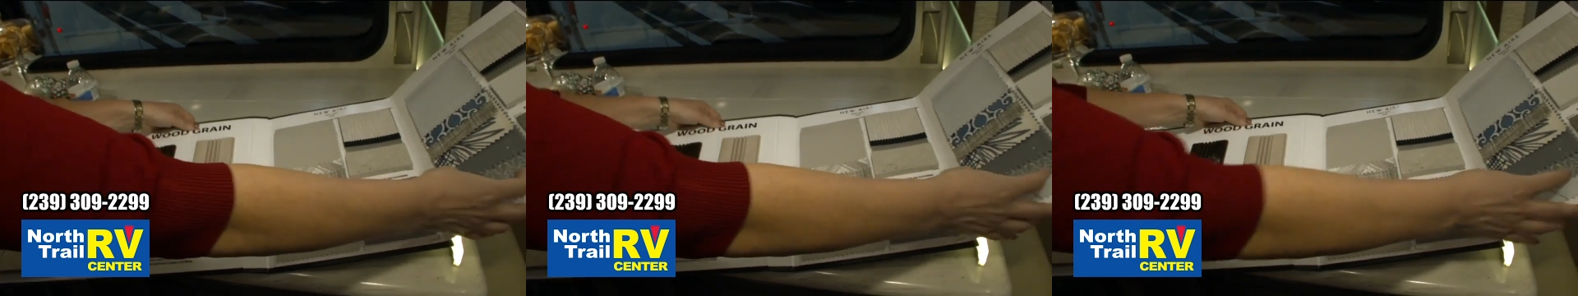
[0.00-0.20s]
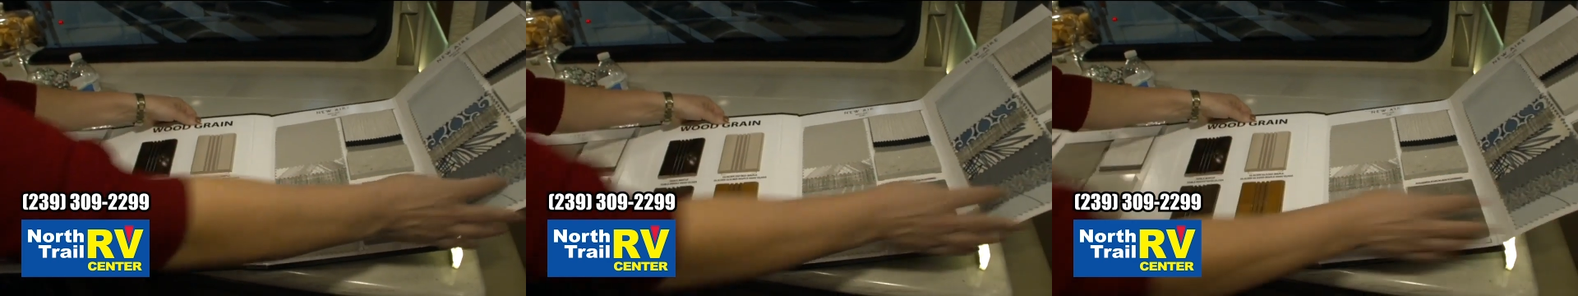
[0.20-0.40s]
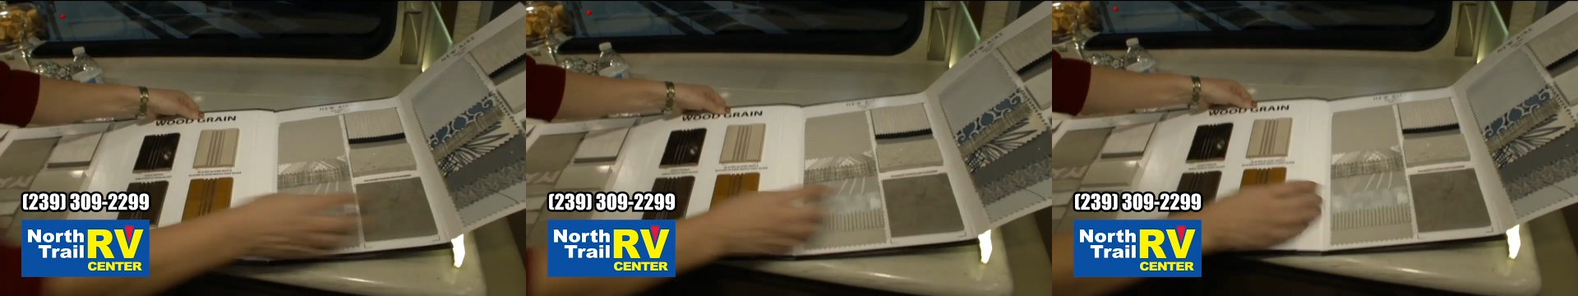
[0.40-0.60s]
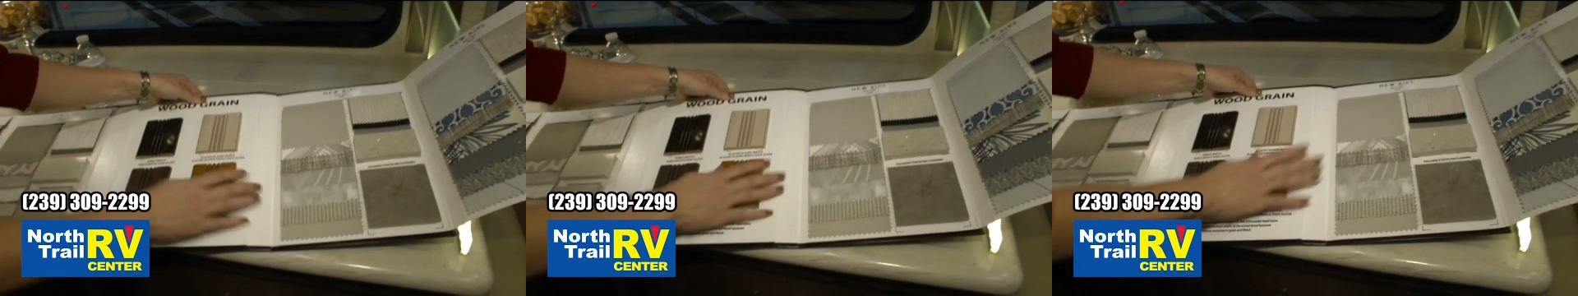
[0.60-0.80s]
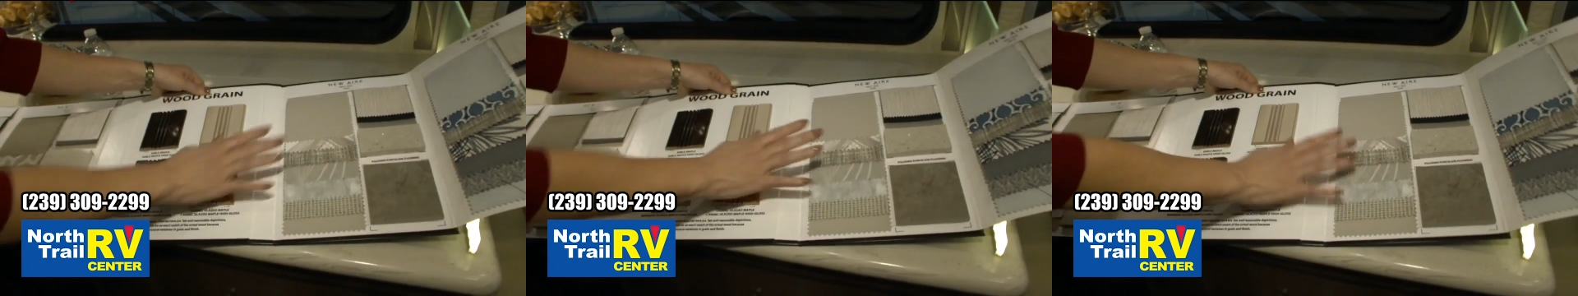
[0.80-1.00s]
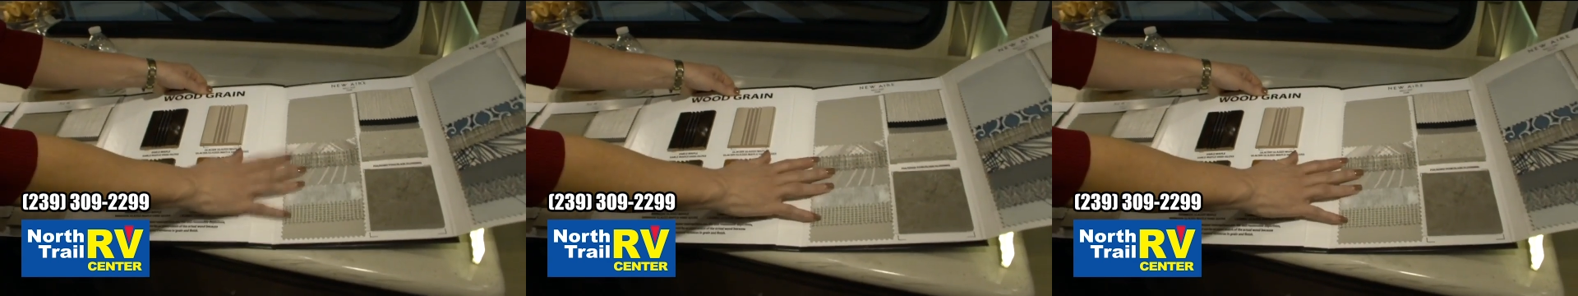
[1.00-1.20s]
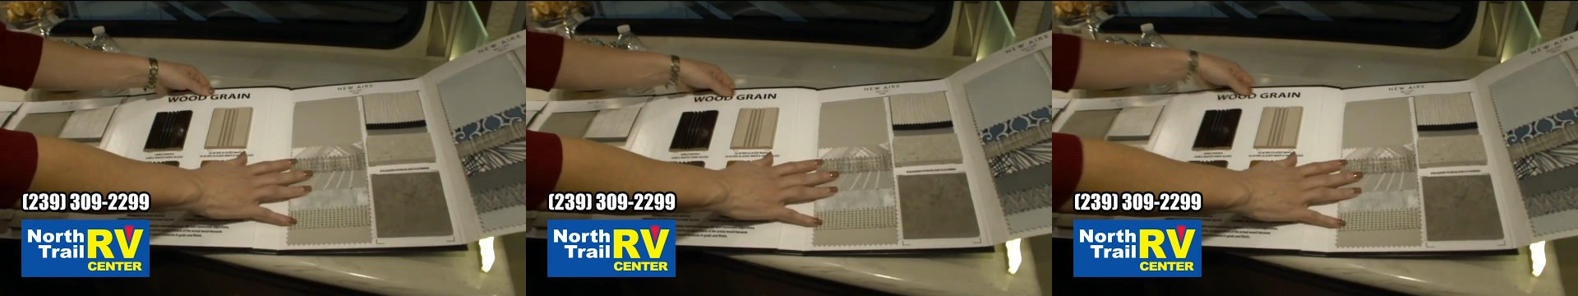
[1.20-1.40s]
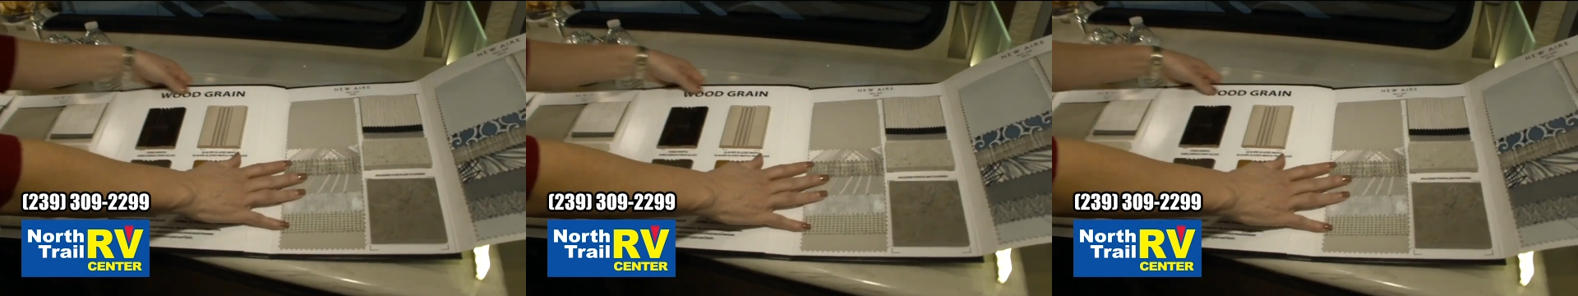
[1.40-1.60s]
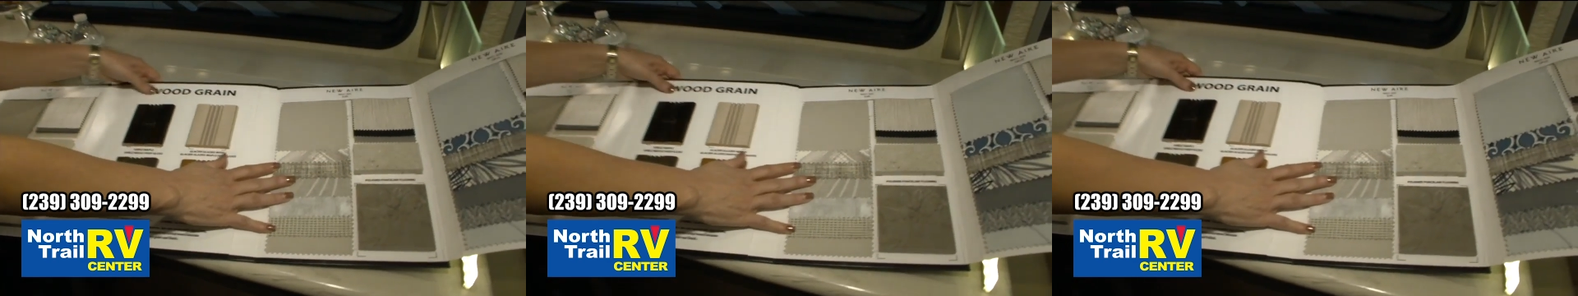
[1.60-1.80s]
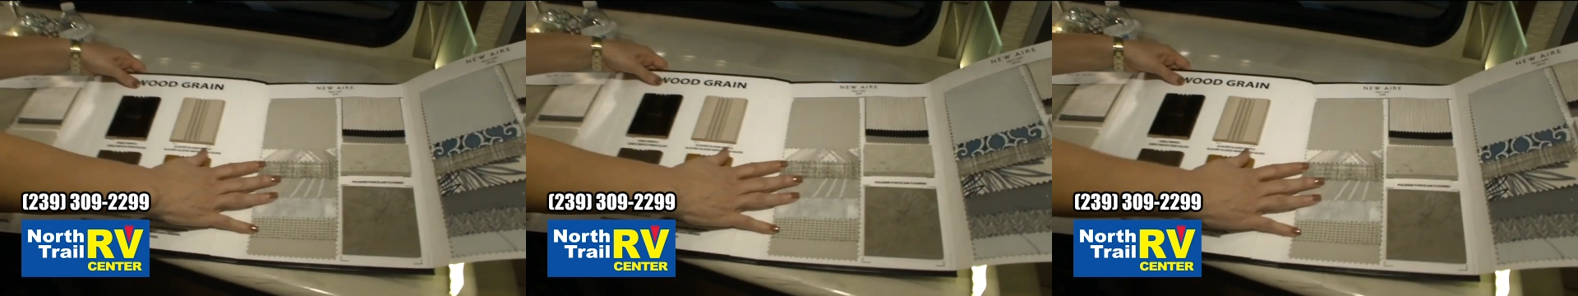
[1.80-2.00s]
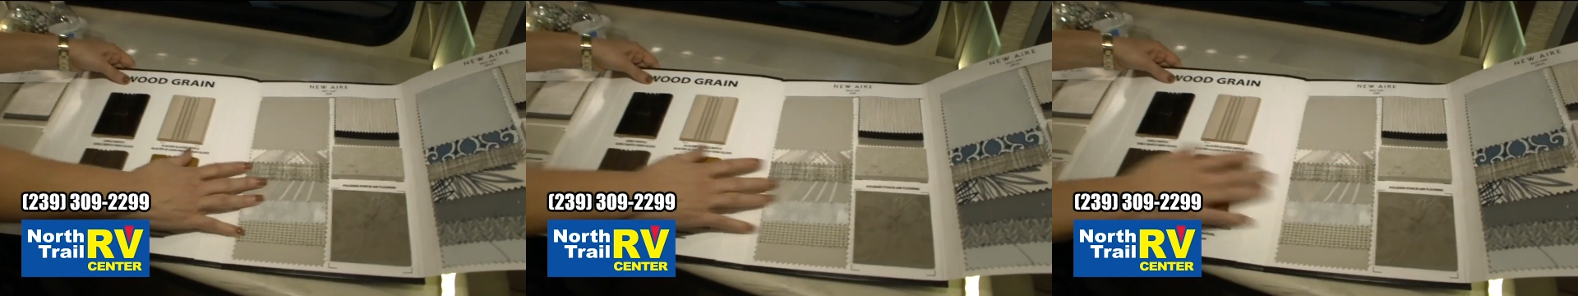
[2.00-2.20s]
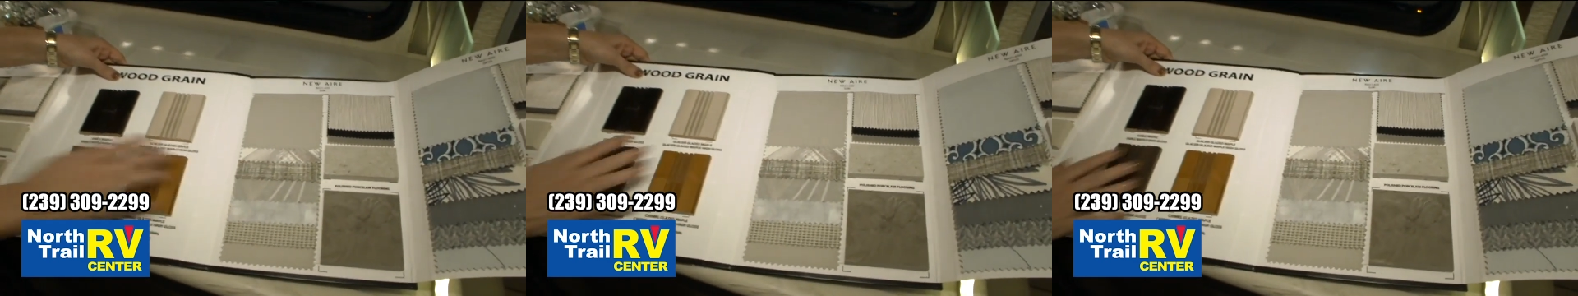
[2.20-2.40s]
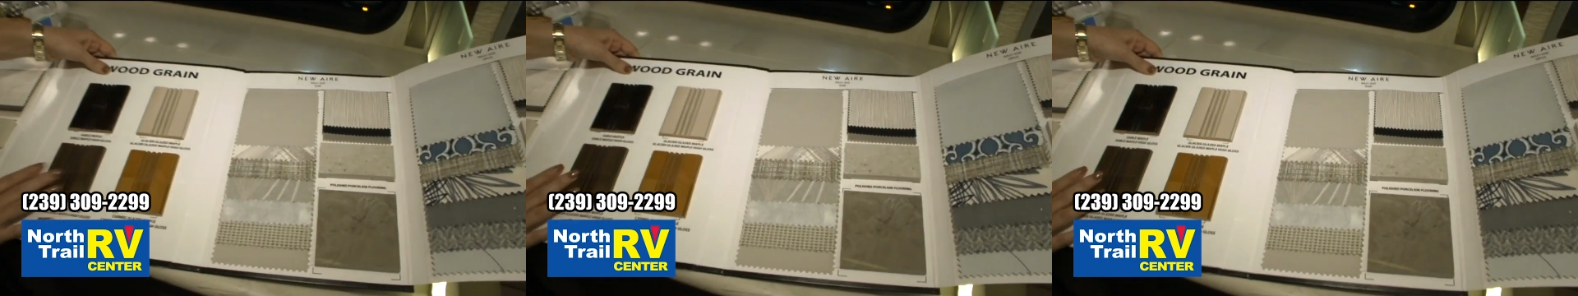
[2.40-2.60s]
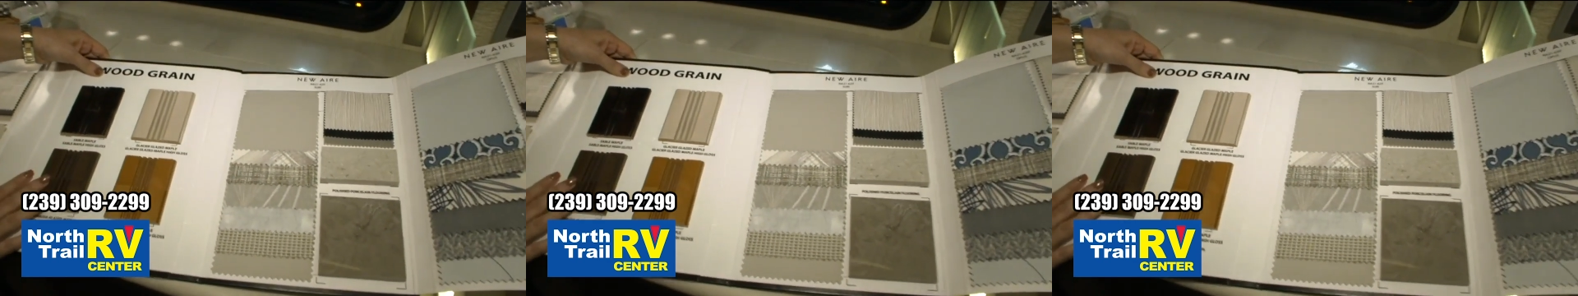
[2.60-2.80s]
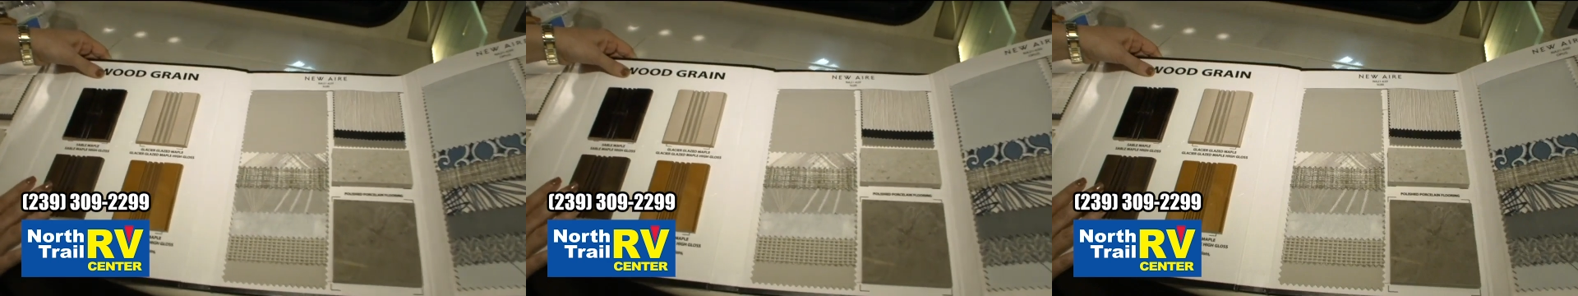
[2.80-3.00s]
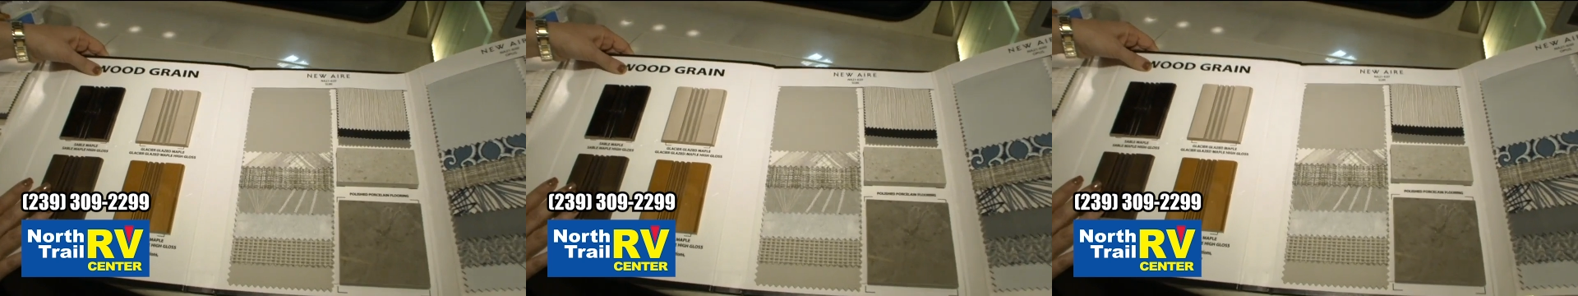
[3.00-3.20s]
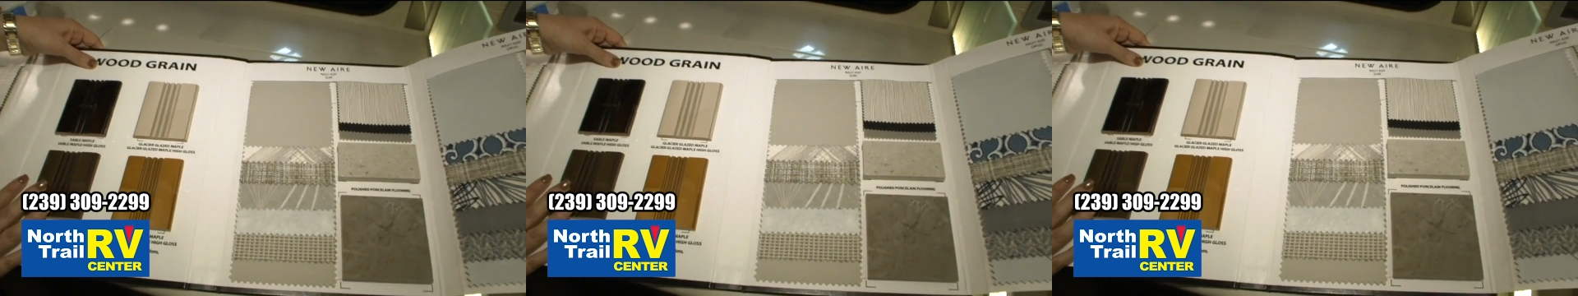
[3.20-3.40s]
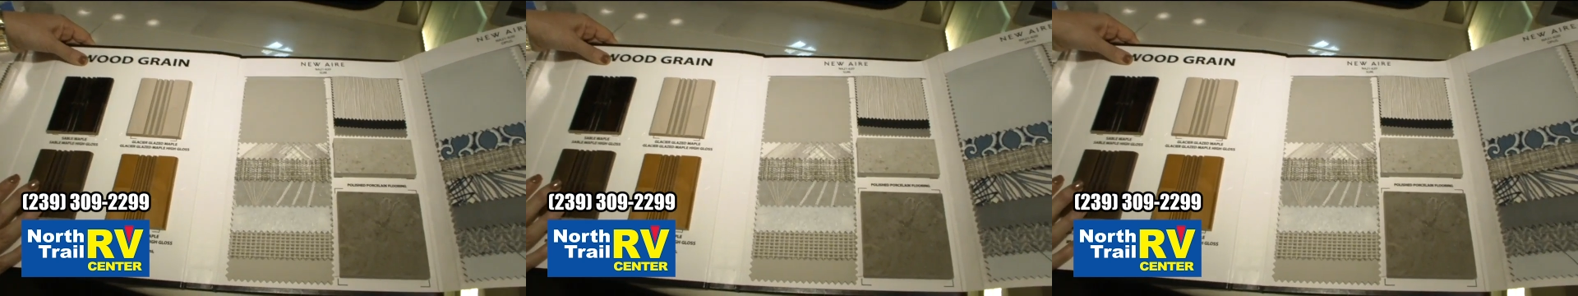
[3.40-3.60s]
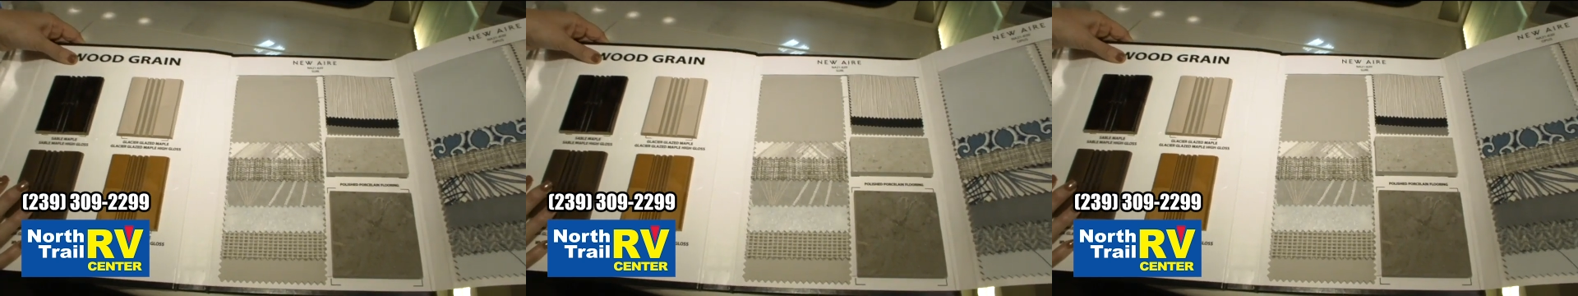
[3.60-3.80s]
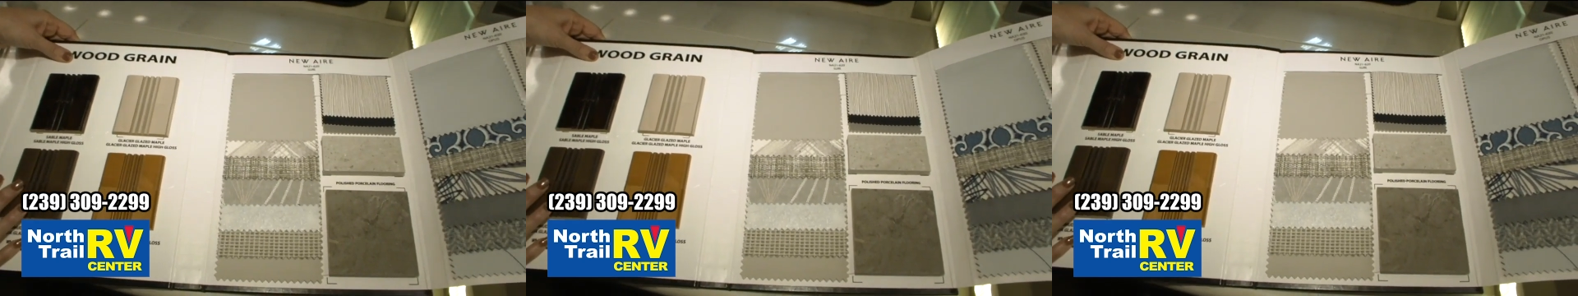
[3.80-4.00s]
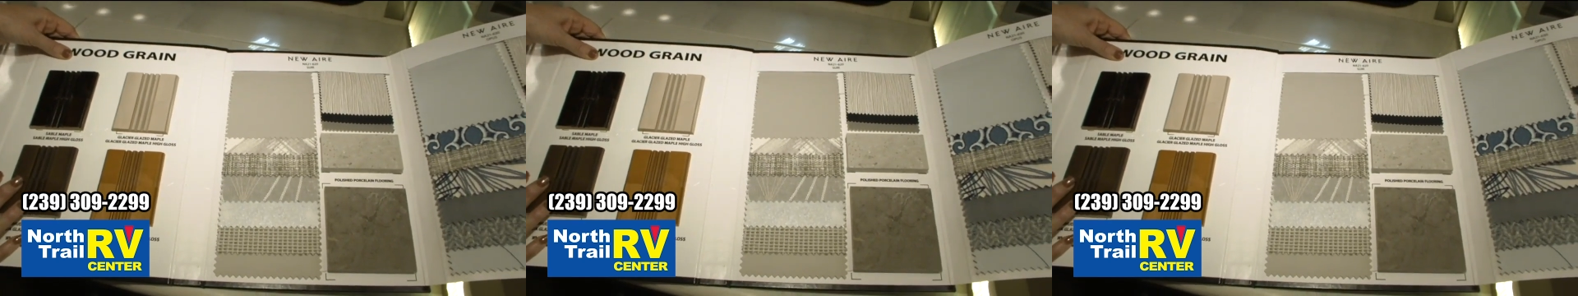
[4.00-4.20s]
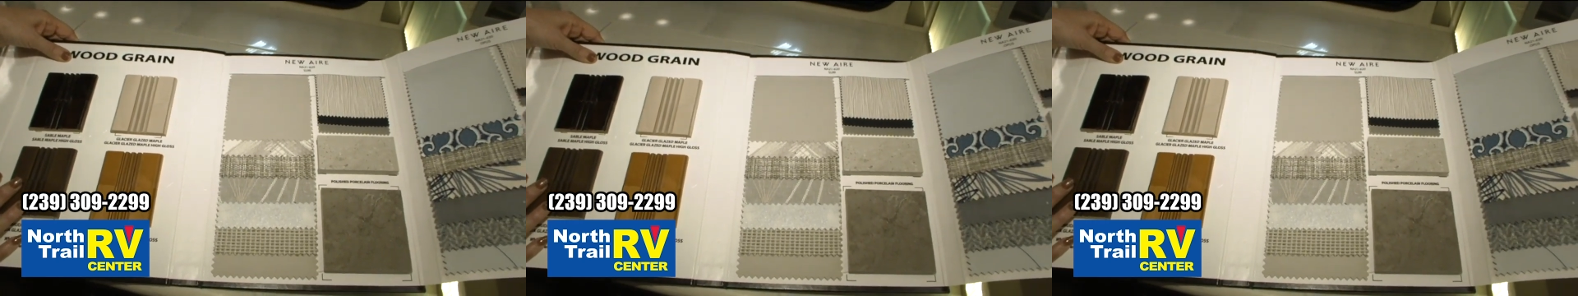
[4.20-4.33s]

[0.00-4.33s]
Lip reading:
(no speaker visible)